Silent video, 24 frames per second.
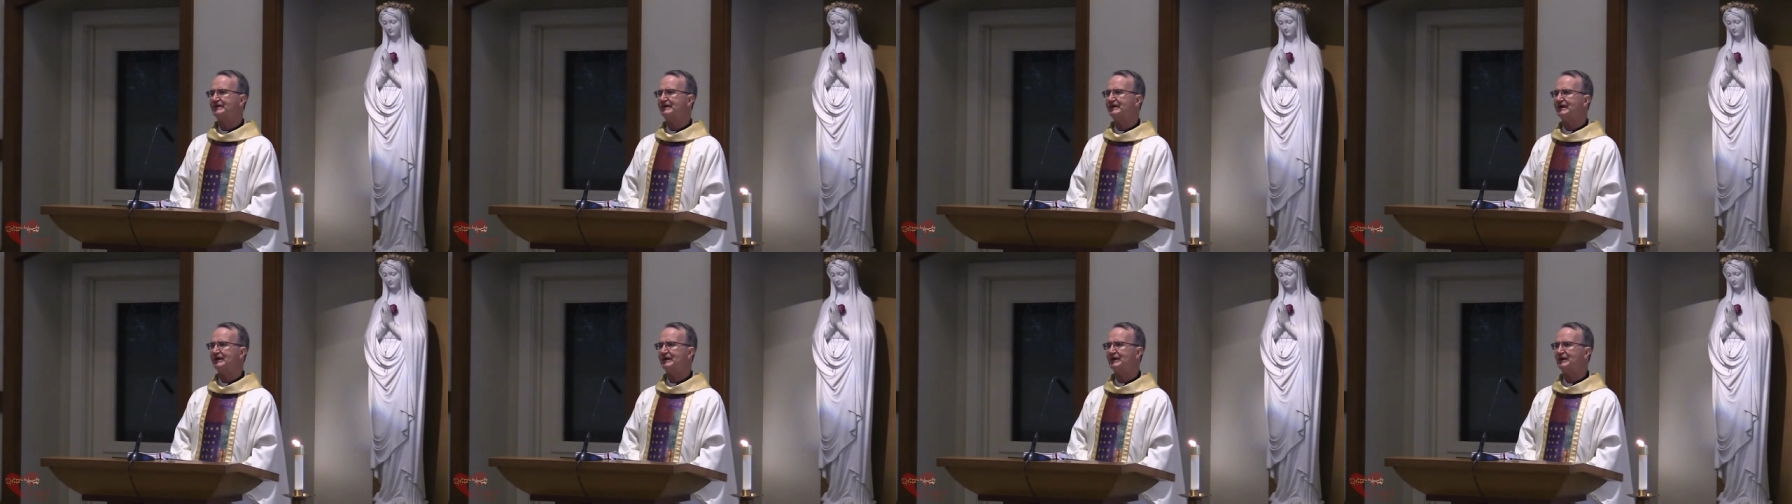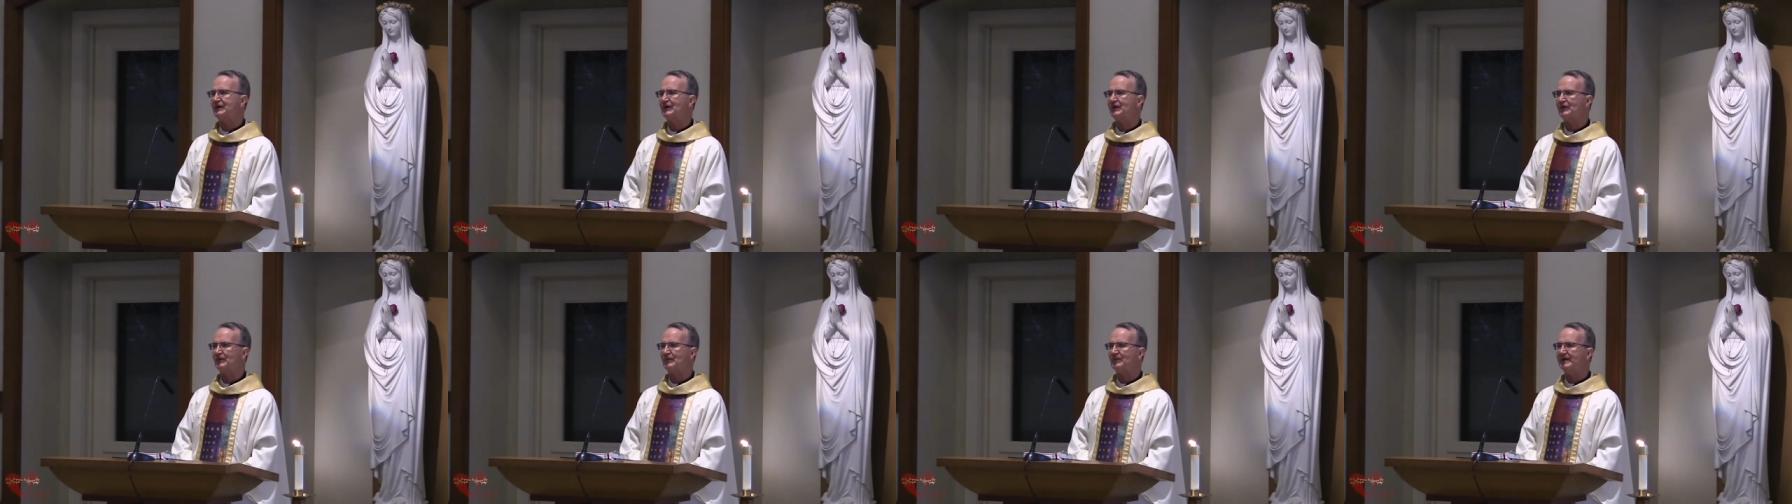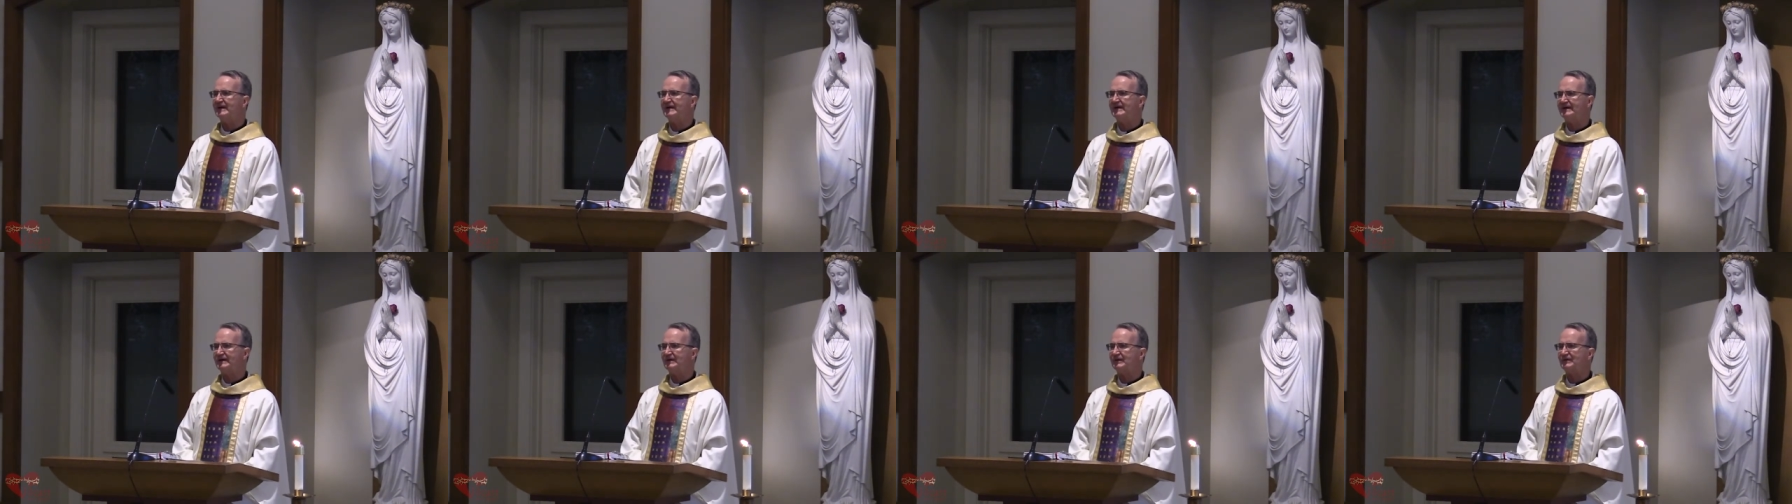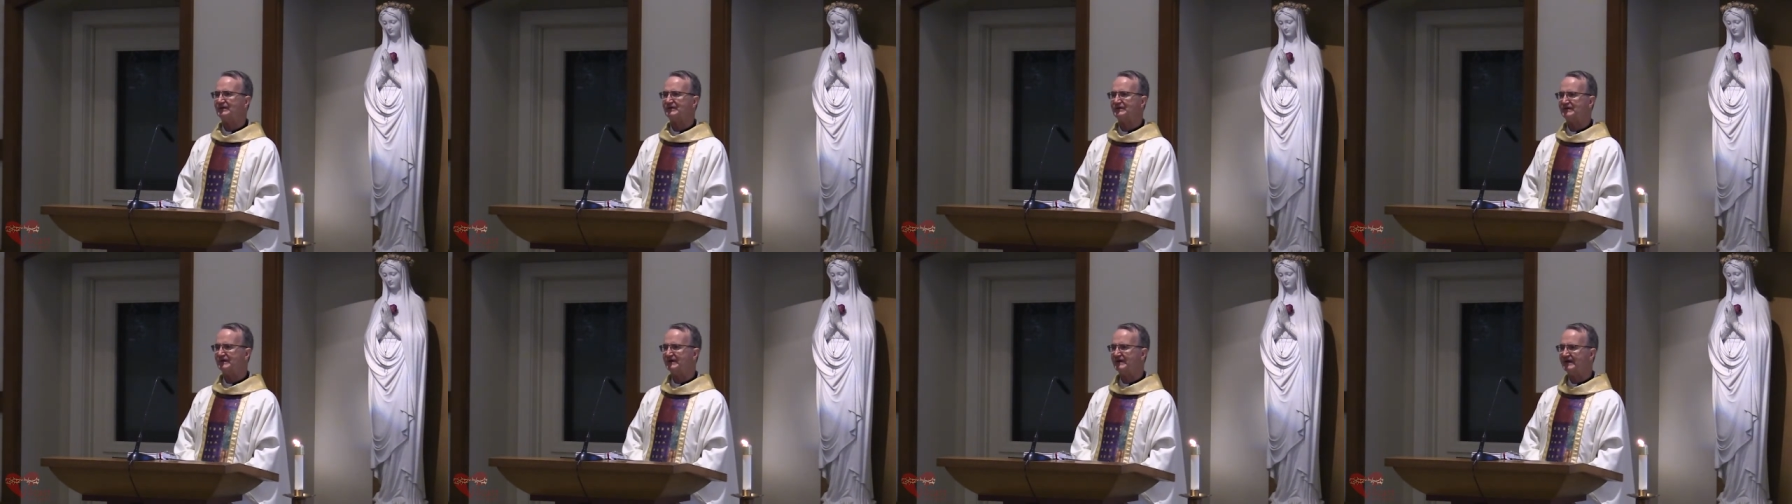in our
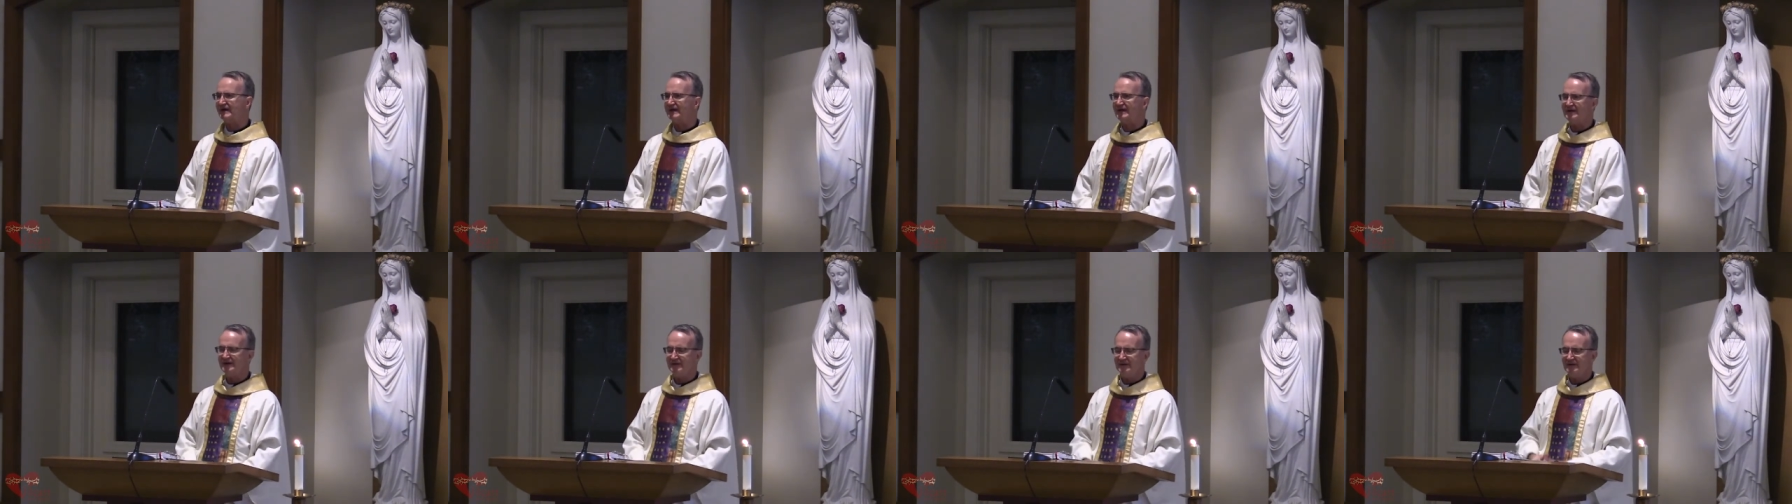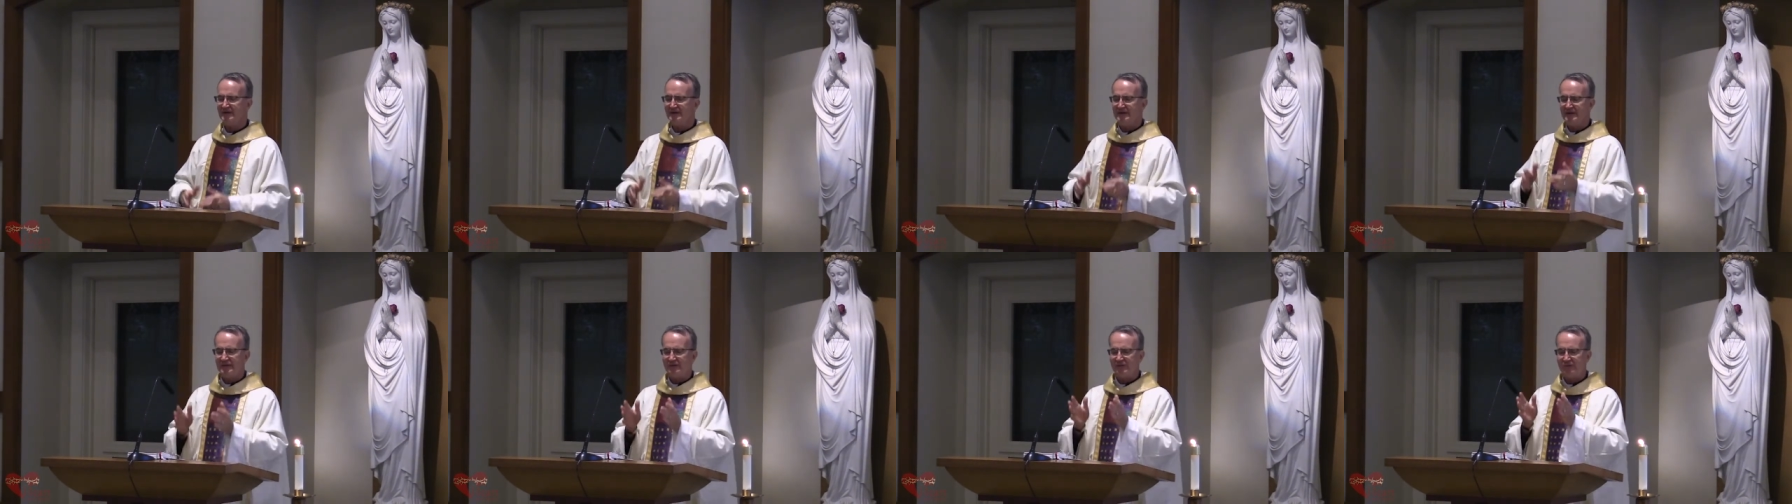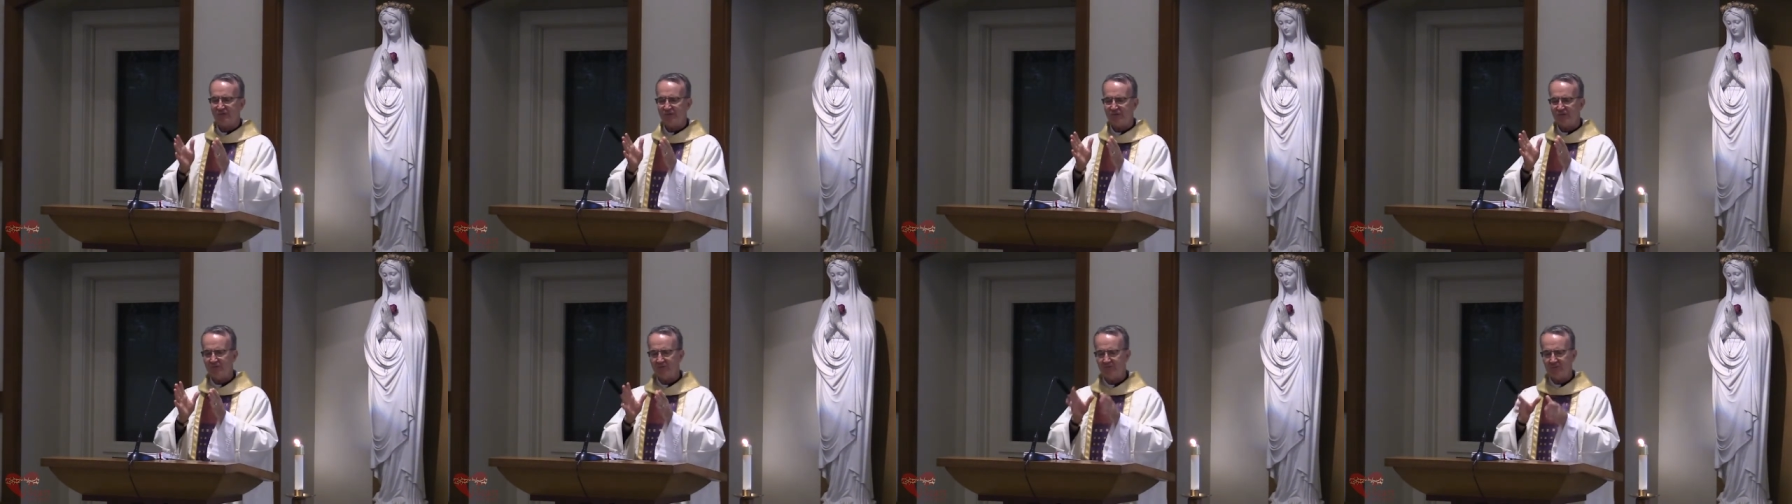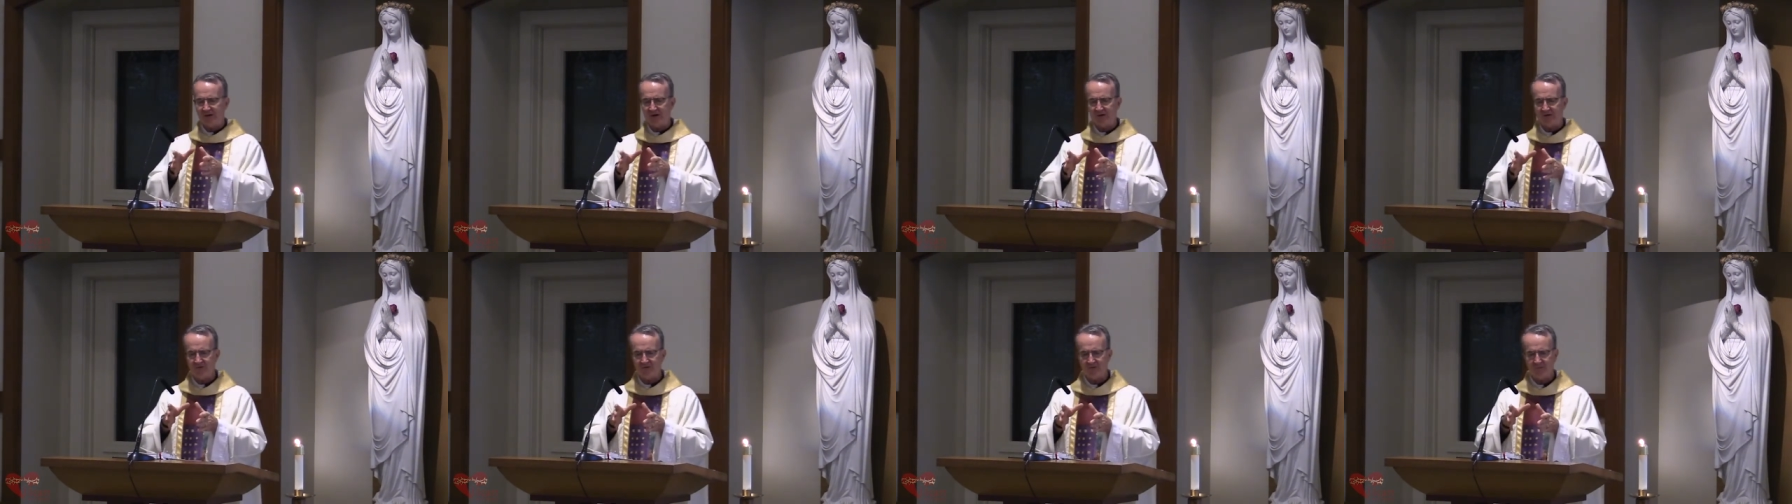readings today. Two
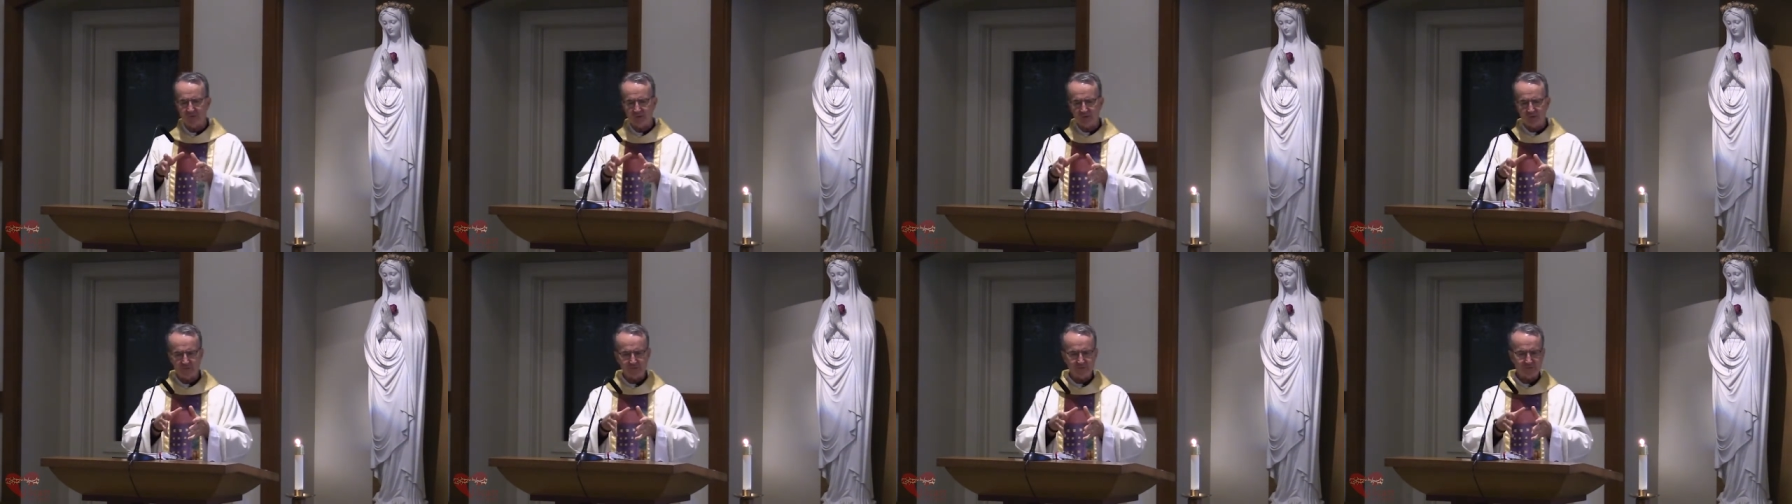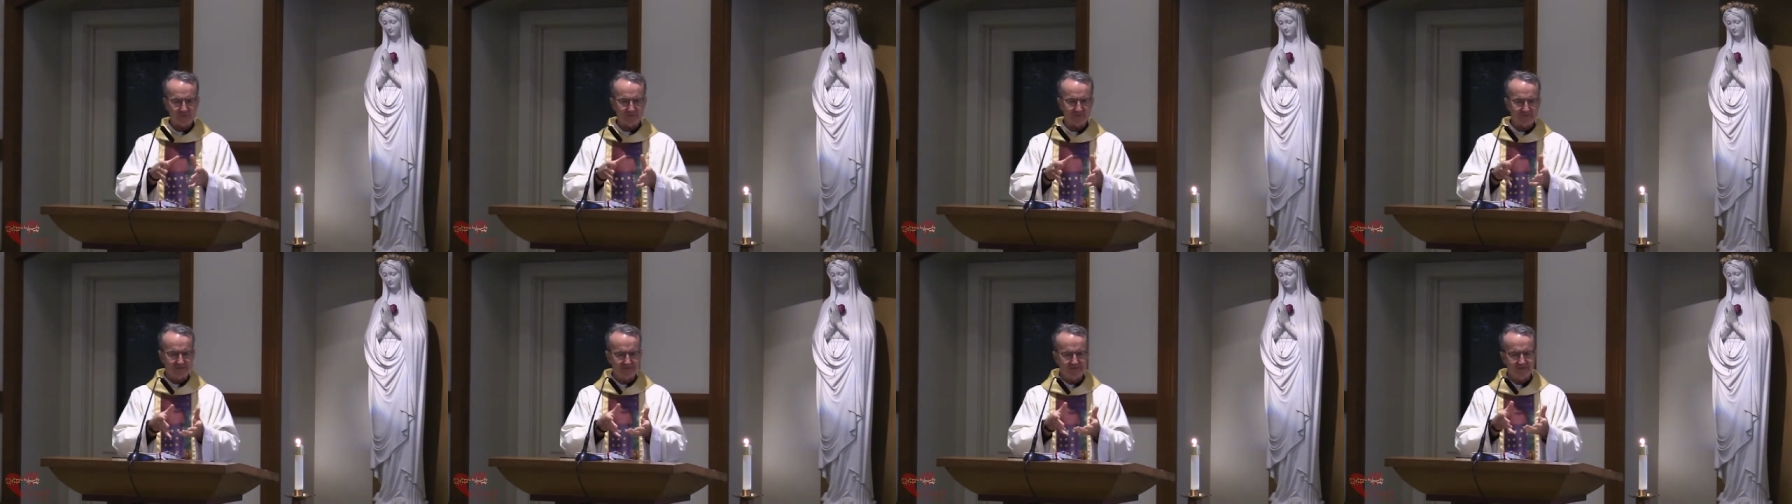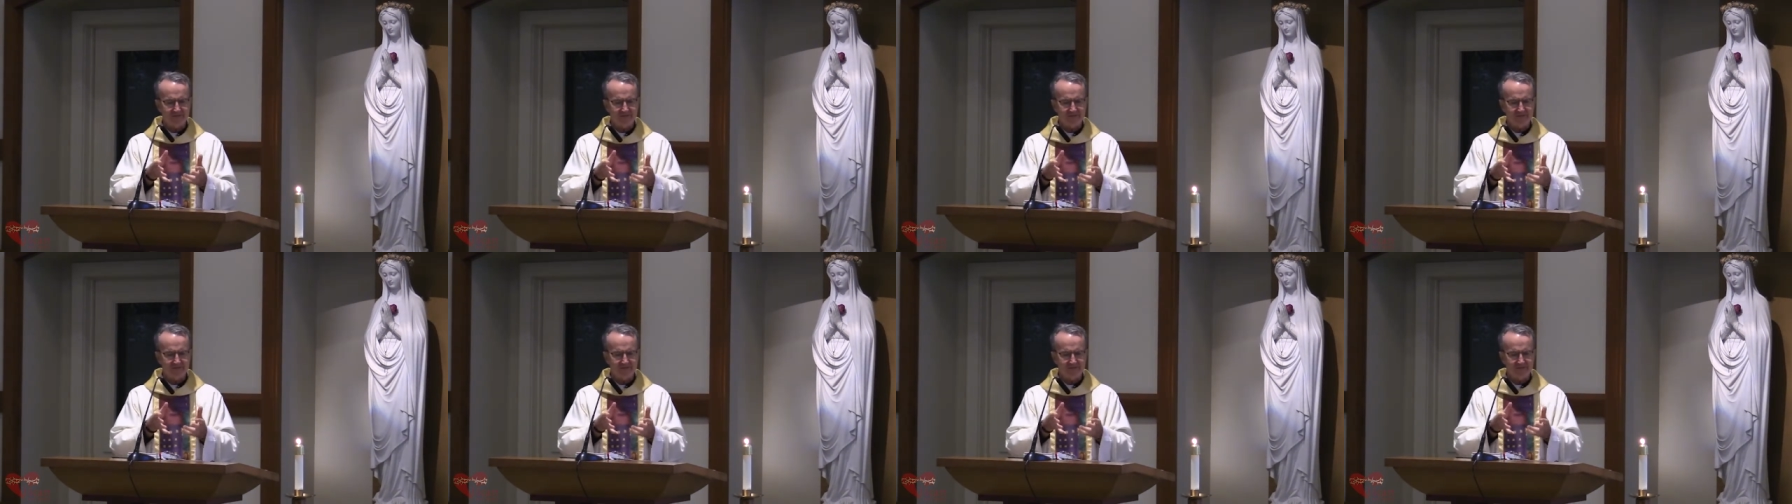parables